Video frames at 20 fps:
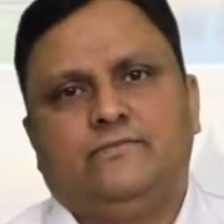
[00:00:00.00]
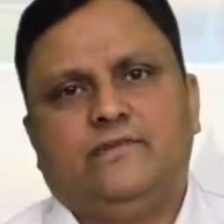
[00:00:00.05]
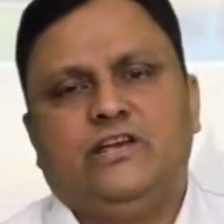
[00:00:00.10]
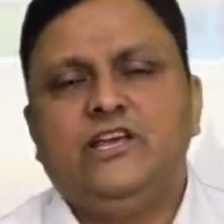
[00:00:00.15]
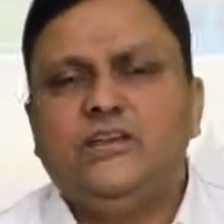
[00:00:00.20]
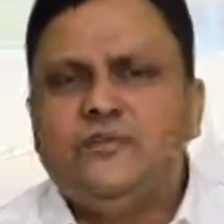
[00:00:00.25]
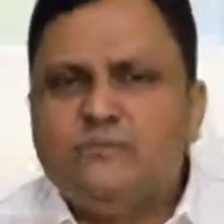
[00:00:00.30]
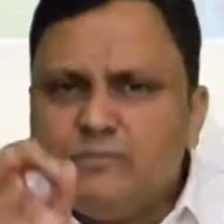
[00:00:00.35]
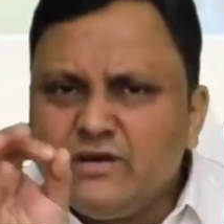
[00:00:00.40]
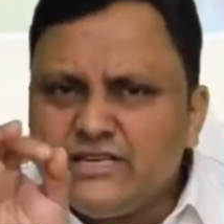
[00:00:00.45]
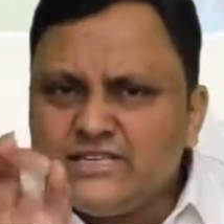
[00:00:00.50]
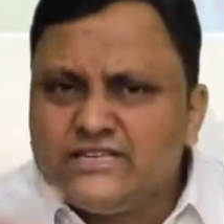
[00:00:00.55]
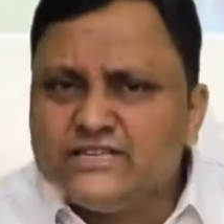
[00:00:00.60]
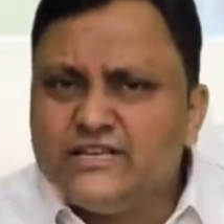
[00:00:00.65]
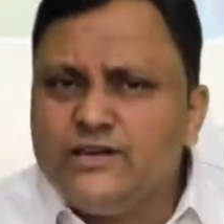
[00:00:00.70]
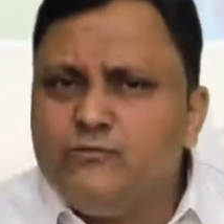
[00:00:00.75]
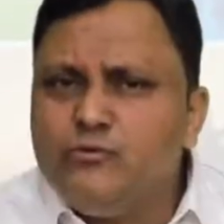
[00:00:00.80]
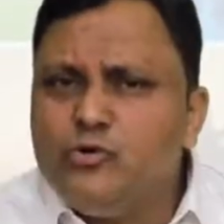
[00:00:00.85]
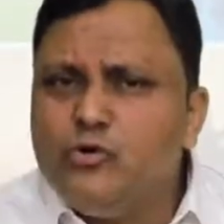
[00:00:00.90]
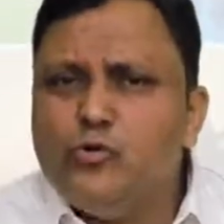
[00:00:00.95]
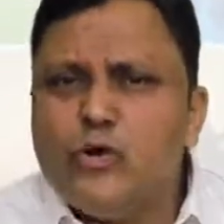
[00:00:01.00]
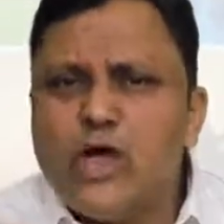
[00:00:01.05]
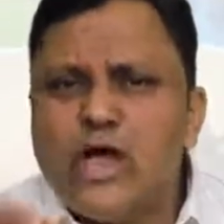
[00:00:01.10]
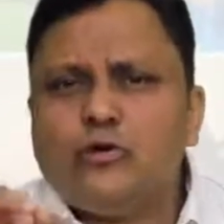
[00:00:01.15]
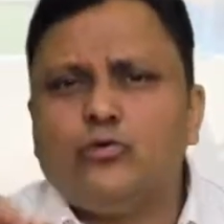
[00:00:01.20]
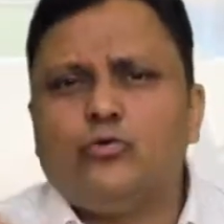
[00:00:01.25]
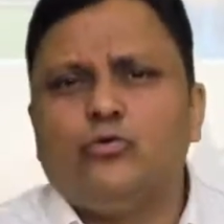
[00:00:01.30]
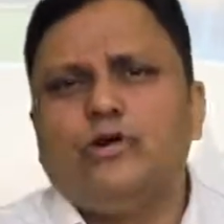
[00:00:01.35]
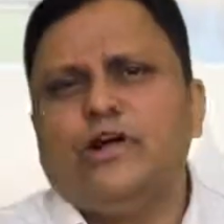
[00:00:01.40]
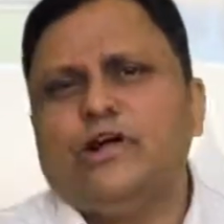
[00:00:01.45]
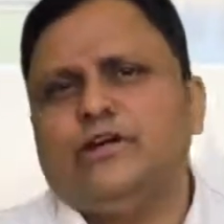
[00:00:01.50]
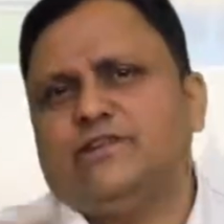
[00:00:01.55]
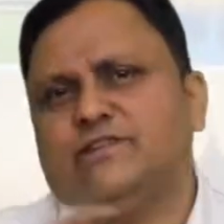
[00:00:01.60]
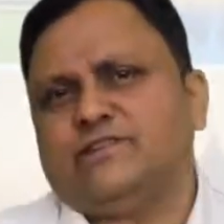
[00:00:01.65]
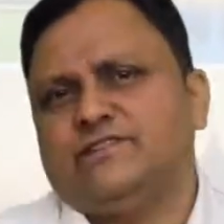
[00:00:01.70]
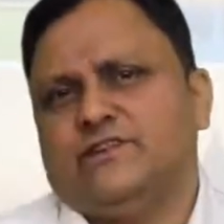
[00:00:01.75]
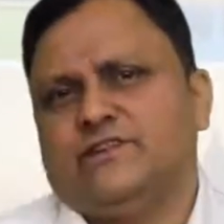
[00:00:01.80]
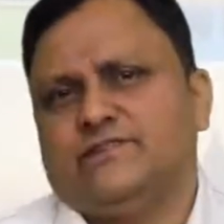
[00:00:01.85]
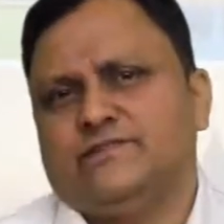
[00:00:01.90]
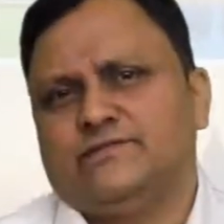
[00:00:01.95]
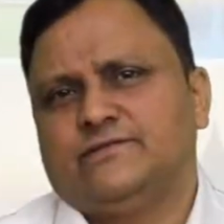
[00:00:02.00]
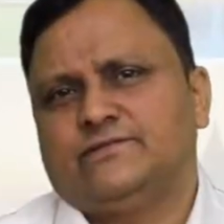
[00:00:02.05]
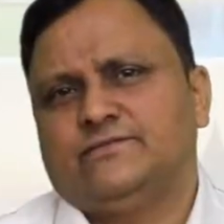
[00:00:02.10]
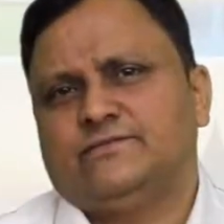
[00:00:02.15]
It must give you accurate results.